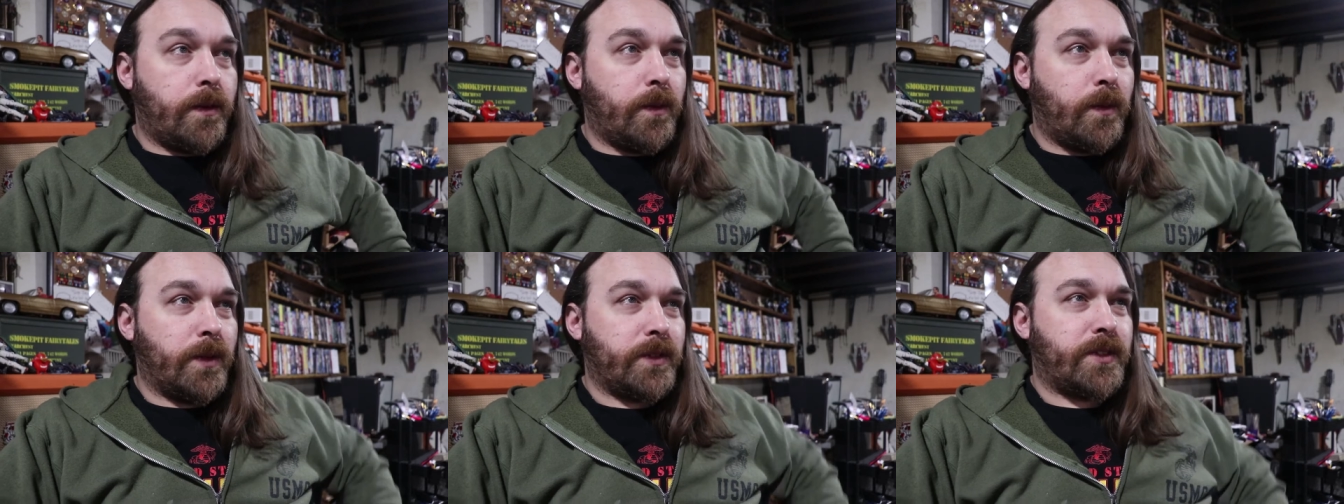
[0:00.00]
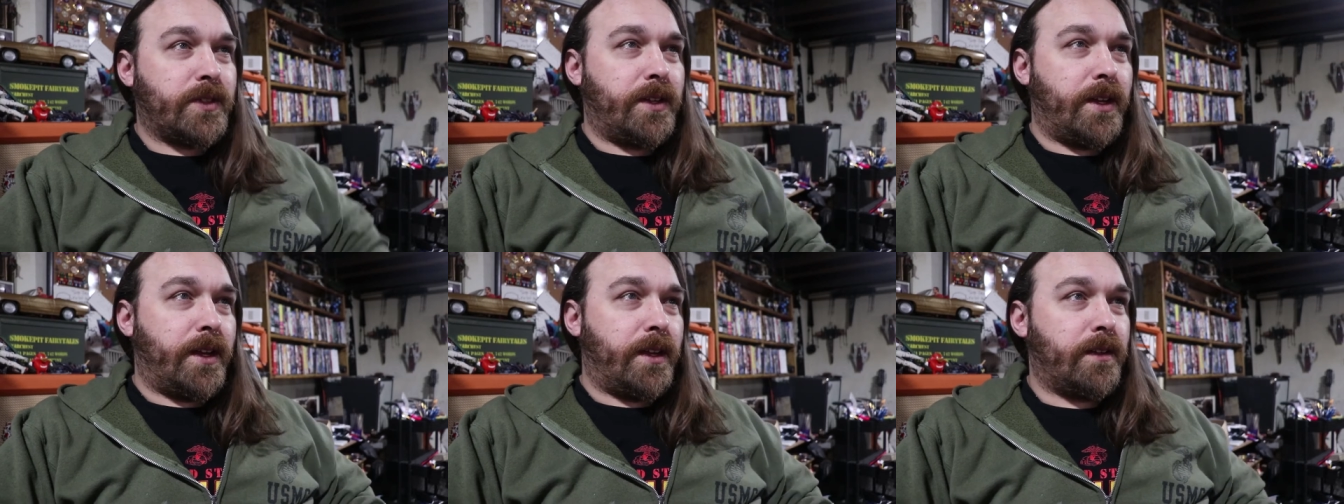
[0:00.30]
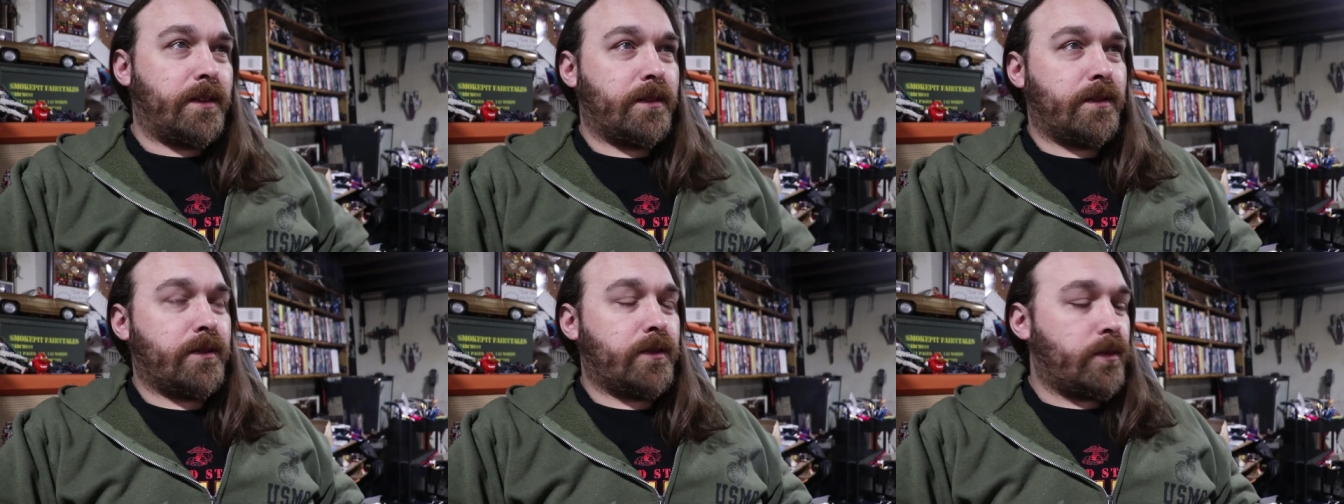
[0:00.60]
What's today,
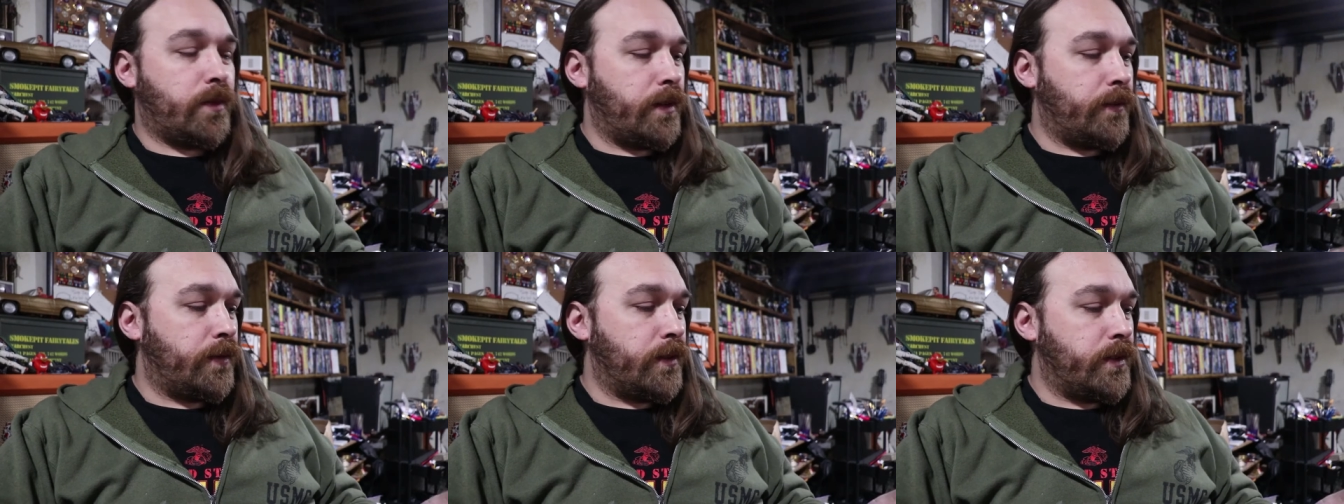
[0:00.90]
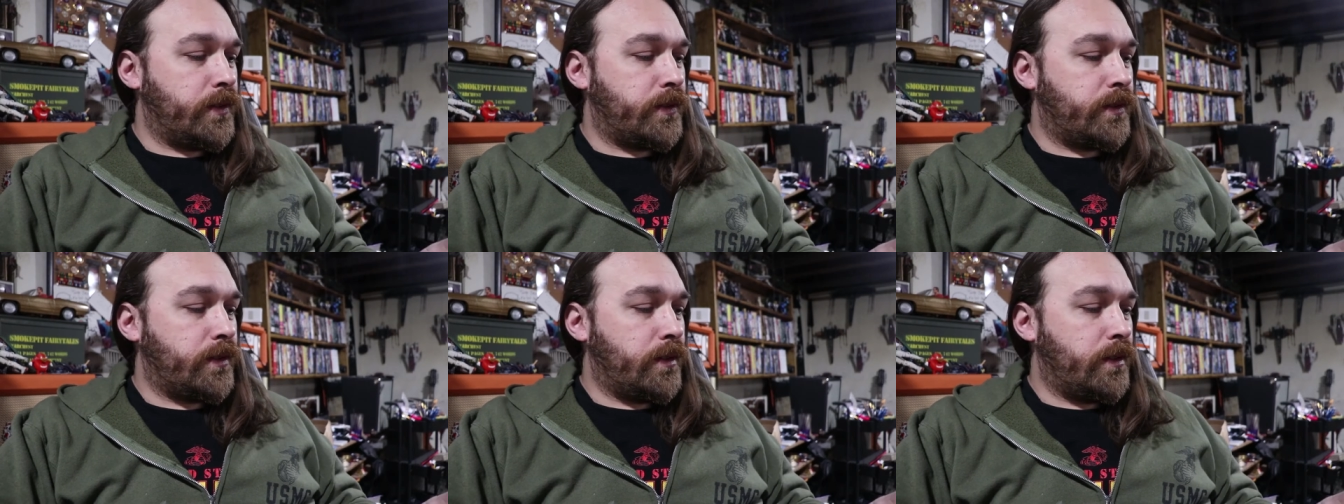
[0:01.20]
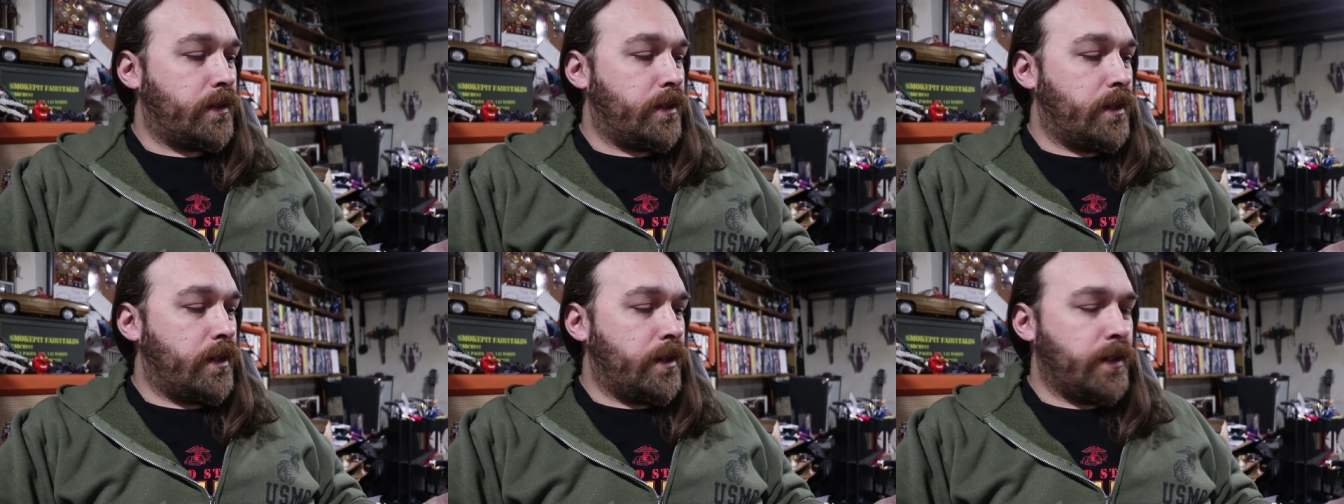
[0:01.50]
21st?
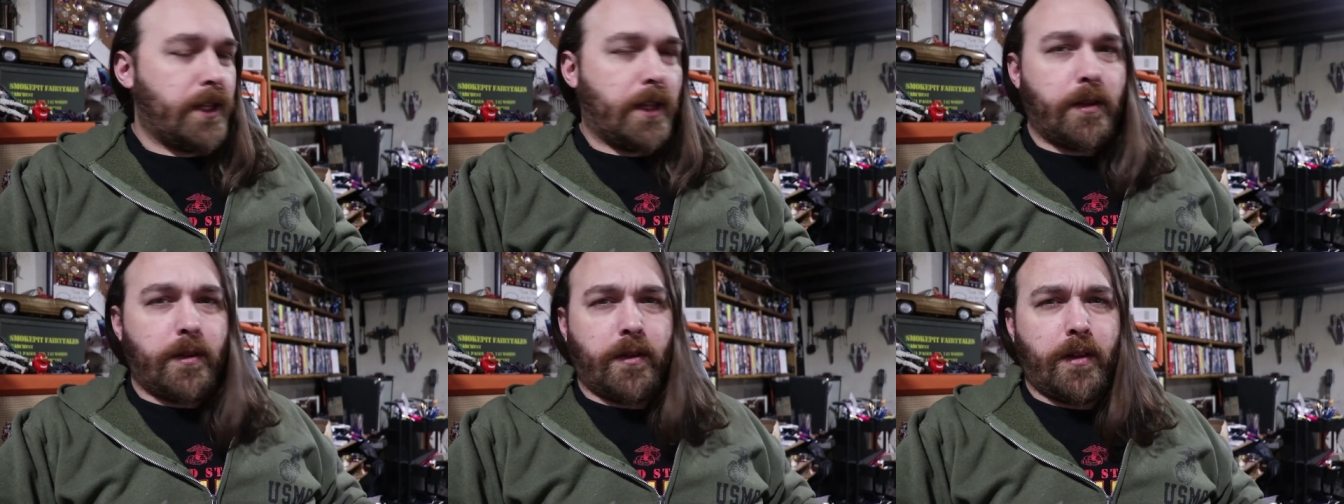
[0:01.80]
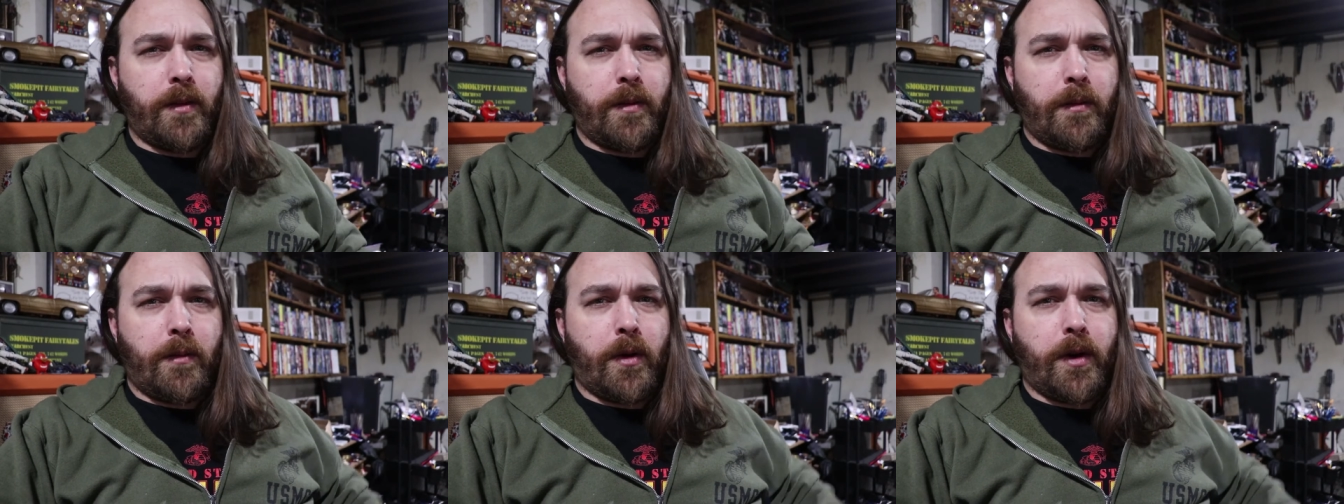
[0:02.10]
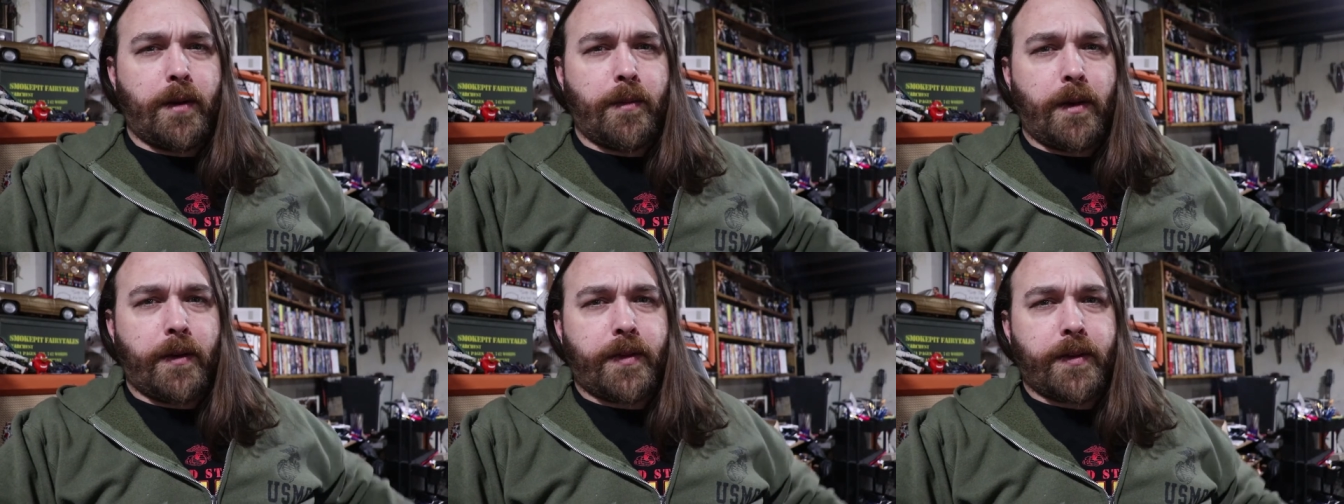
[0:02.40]
A little bit
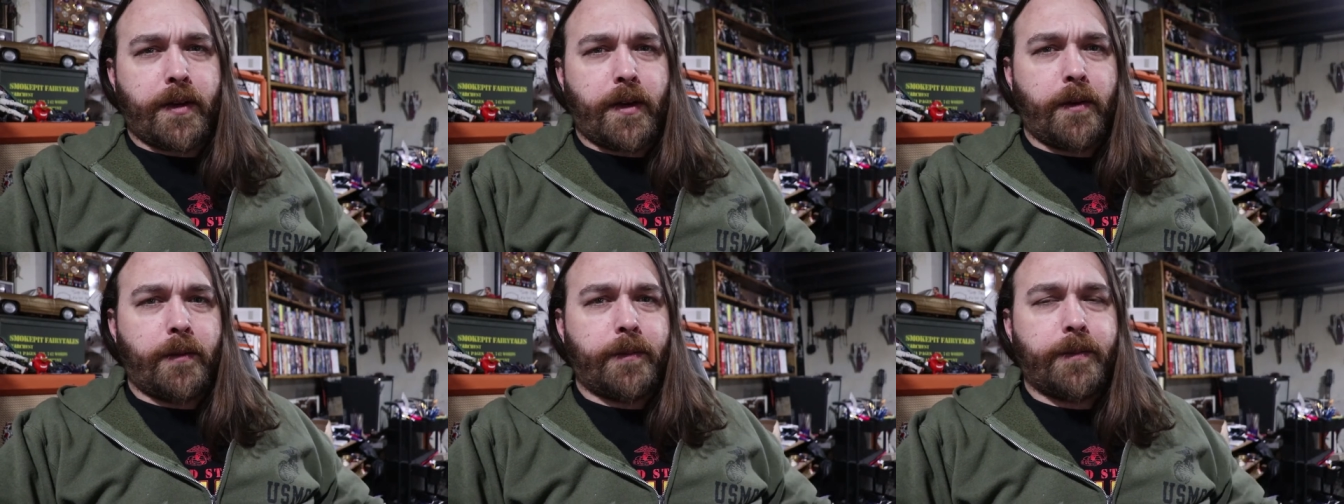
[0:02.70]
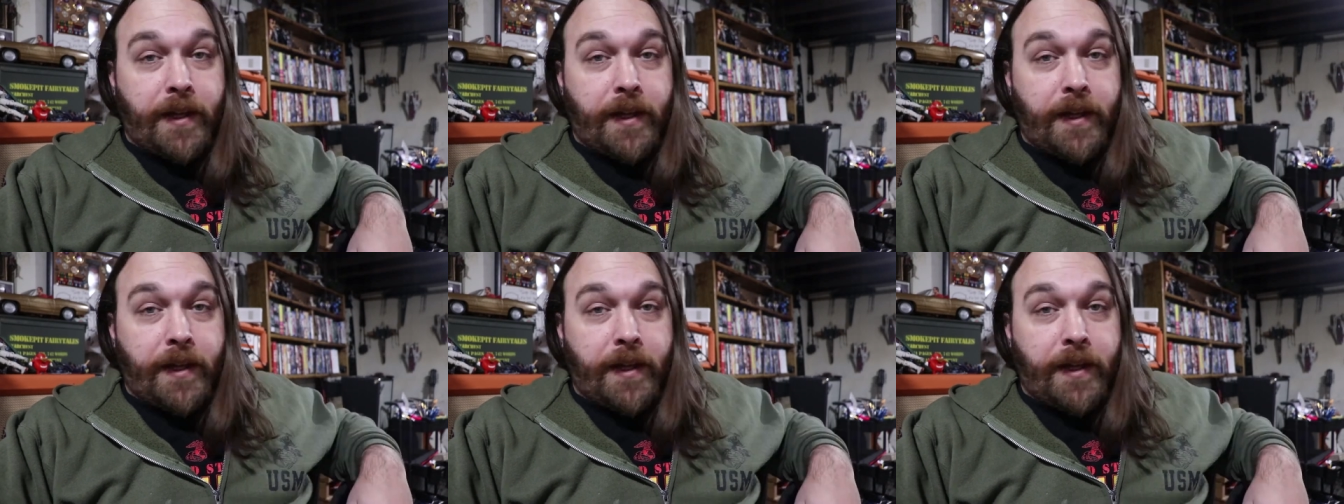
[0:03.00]
more than a month ago.